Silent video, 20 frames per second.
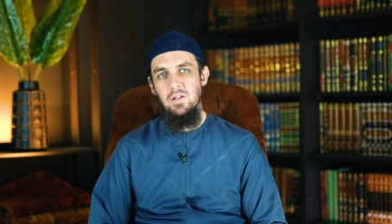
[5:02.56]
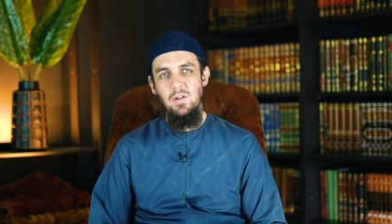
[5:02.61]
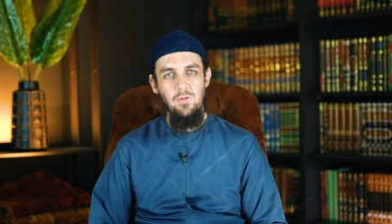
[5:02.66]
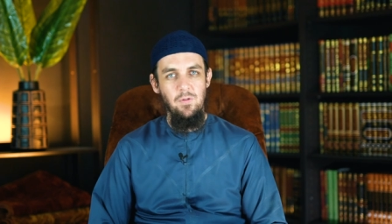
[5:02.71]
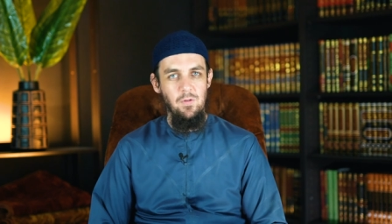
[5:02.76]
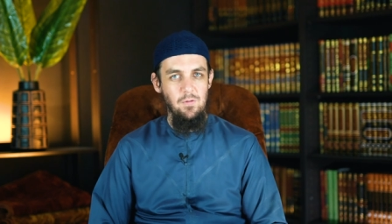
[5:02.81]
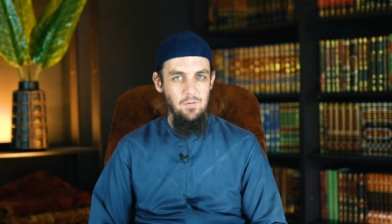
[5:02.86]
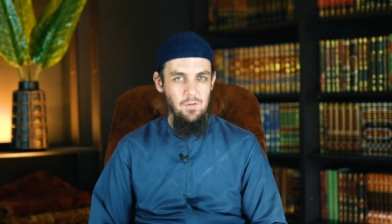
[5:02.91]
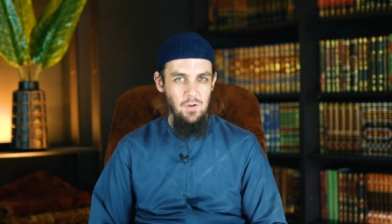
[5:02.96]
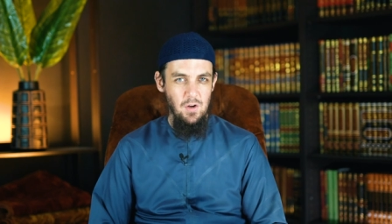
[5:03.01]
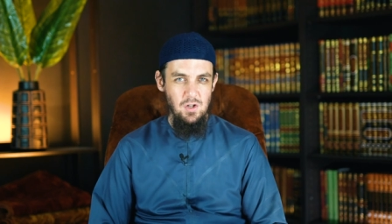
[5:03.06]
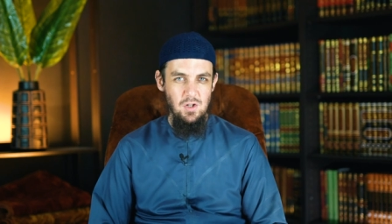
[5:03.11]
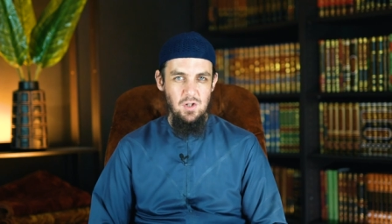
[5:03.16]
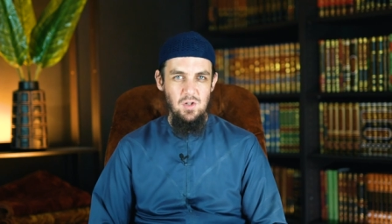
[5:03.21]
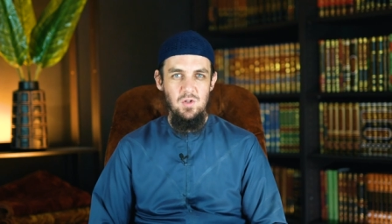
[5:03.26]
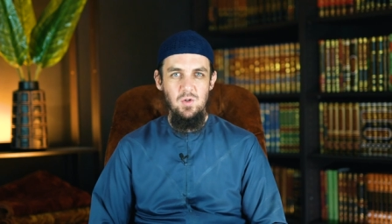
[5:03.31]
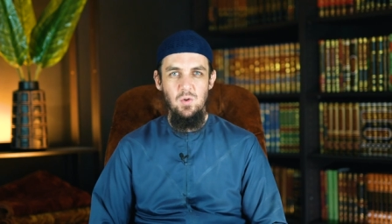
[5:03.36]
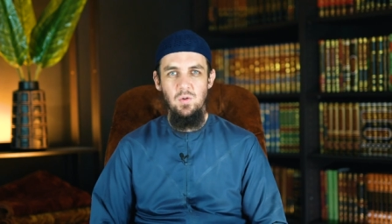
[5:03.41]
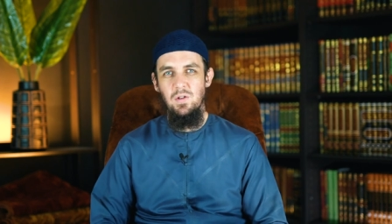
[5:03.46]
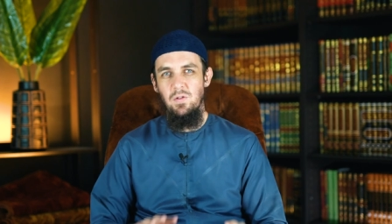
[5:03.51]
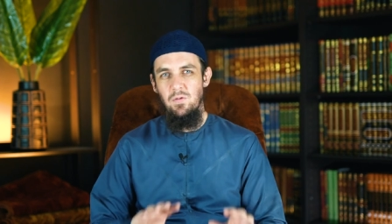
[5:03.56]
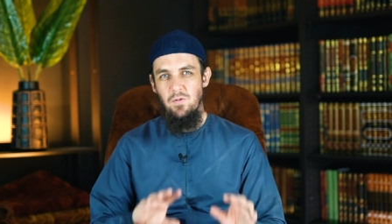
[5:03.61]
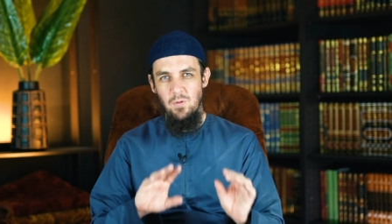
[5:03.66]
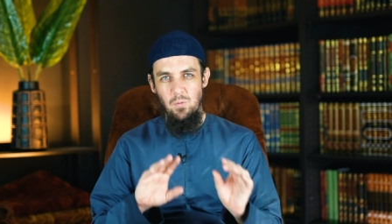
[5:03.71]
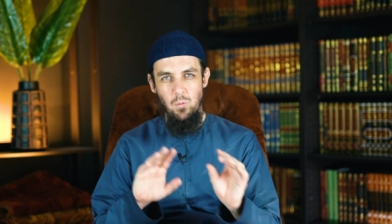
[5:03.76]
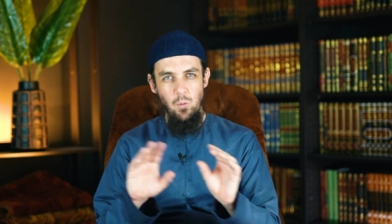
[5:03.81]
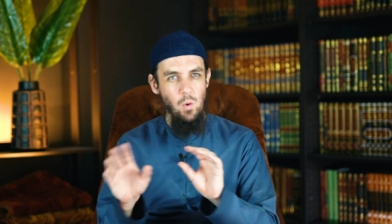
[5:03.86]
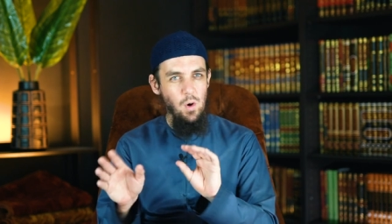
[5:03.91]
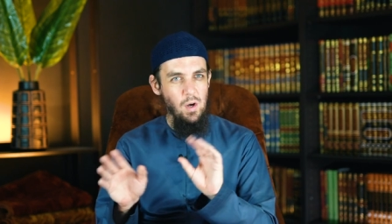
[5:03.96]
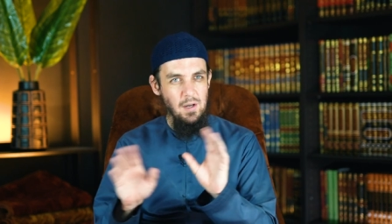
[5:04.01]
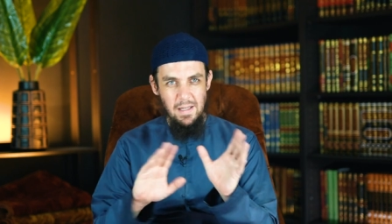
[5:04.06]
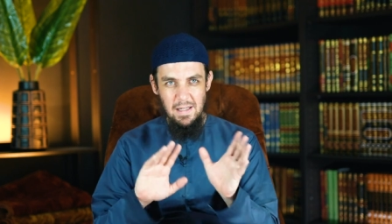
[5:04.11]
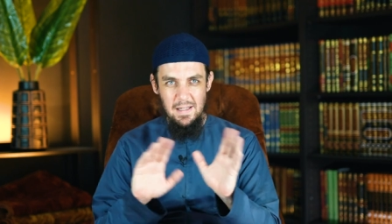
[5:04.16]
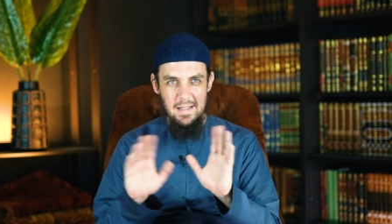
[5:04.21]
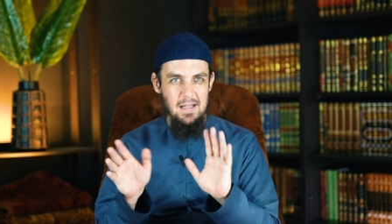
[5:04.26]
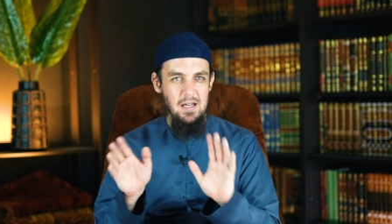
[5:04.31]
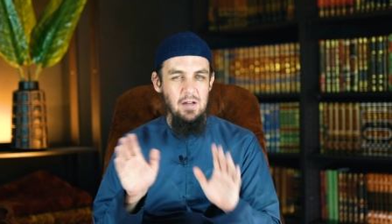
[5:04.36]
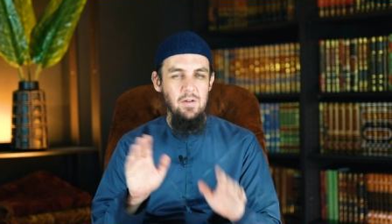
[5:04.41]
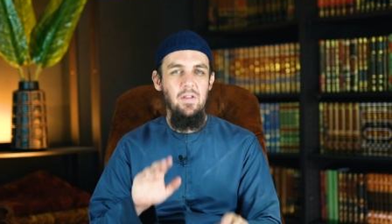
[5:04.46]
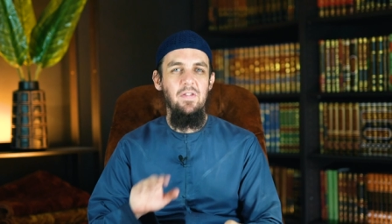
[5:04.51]
different versions or different wordings
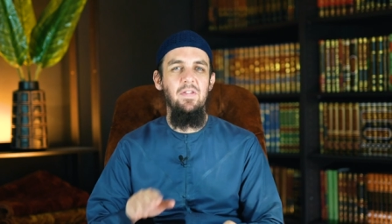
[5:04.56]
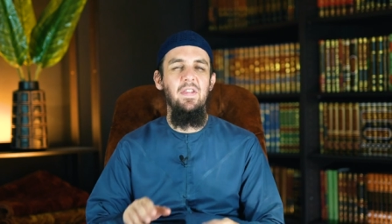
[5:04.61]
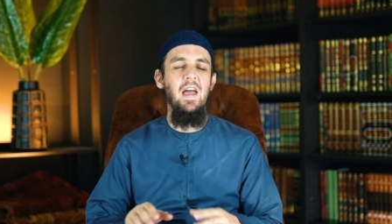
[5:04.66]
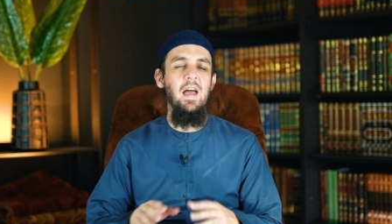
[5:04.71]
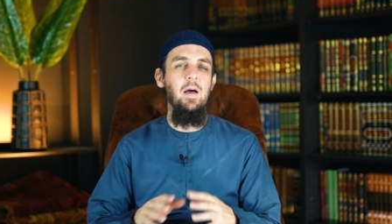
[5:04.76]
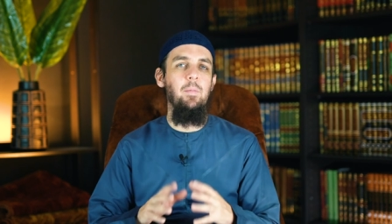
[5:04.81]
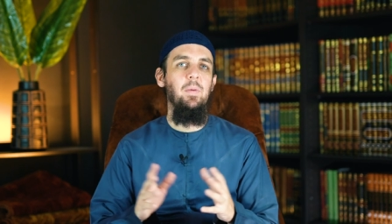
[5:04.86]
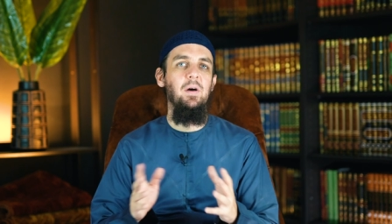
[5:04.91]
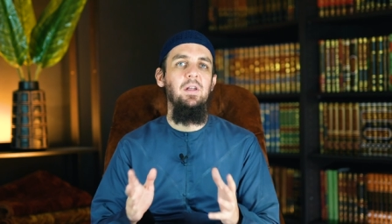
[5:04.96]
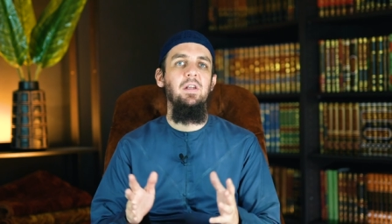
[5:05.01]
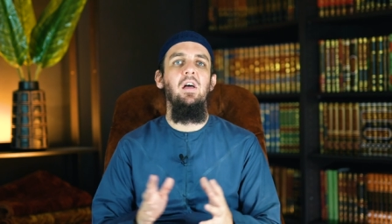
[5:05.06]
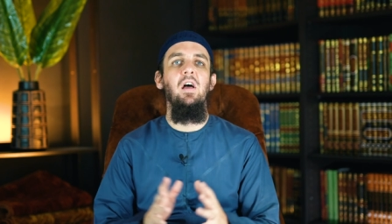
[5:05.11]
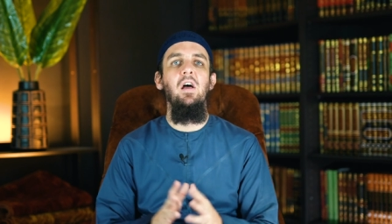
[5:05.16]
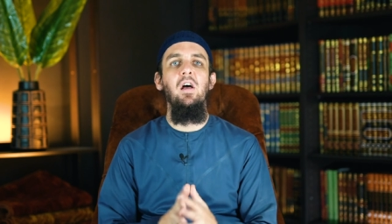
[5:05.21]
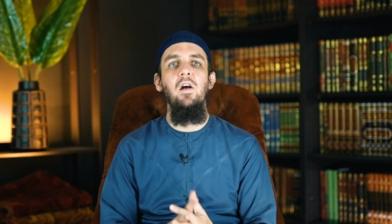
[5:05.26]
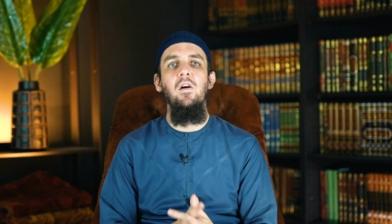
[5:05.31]
here and there, but